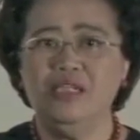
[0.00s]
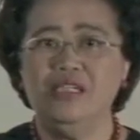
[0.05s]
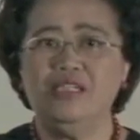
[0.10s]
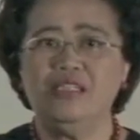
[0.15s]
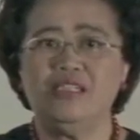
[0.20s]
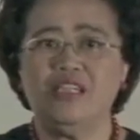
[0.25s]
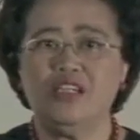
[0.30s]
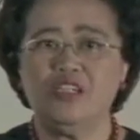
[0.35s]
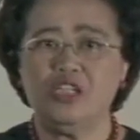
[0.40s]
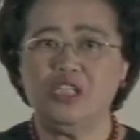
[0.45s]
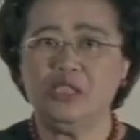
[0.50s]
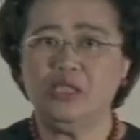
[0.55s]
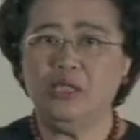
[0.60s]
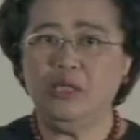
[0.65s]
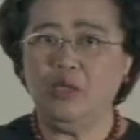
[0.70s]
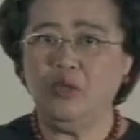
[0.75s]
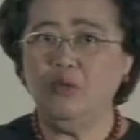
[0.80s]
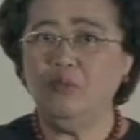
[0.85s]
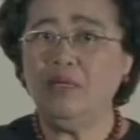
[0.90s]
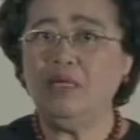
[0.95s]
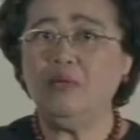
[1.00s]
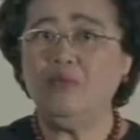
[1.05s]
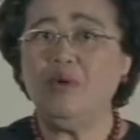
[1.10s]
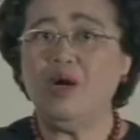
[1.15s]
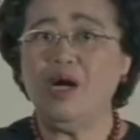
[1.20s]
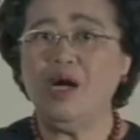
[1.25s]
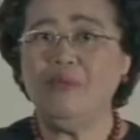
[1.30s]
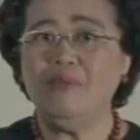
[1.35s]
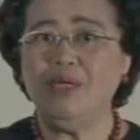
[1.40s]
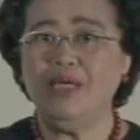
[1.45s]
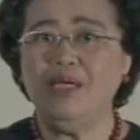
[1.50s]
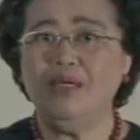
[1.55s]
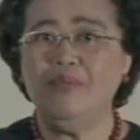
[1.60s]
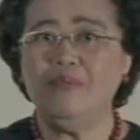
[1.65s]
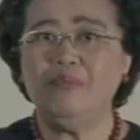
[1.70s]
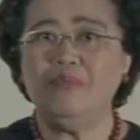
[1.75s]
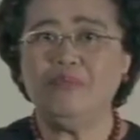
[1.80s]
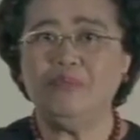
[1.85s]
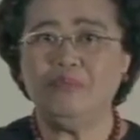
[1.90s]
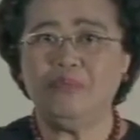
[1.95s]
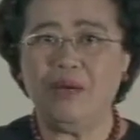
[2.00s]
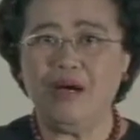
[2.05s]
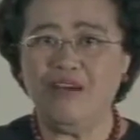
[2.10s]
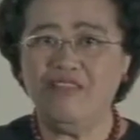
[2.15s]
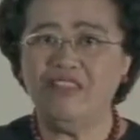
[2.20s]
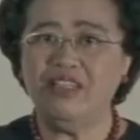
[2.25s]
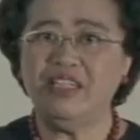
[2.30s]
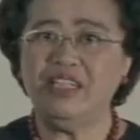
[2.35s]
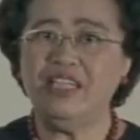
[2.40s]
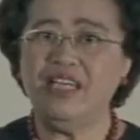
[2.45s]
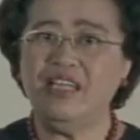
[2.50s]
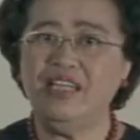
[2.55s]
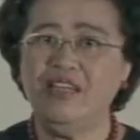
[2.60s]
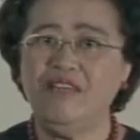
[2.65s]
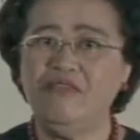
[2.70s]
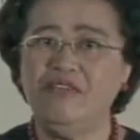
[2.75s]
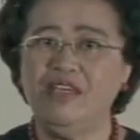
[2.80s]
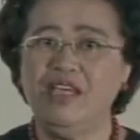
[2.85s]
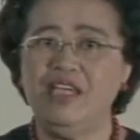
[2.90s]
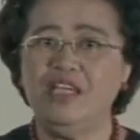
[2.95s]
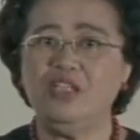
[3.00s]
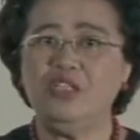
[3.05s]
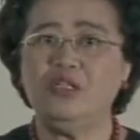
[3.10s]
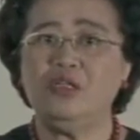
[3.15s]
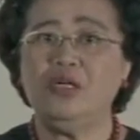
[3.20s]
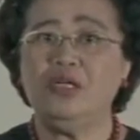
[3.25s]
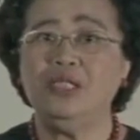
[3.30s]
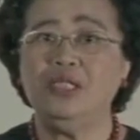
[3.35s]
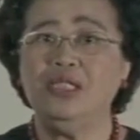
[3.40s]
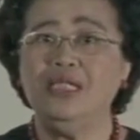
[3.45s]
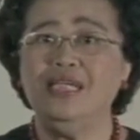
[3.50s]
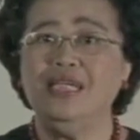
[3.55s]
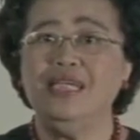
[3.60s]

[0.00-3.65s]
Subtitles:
such as global warming, poverty alleviation,